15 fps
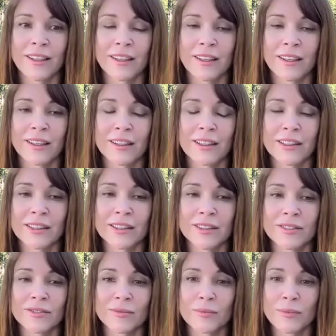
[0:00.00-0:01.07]

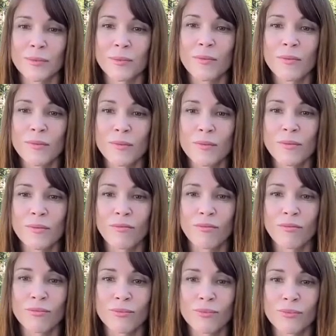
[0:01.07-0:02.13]

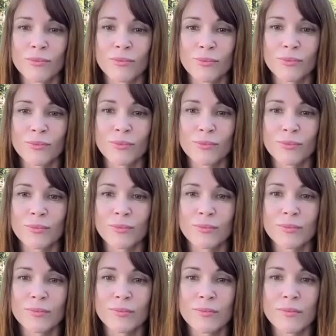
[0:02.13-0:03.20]

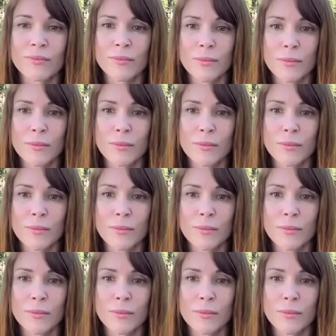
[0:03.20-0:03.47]
[no speech]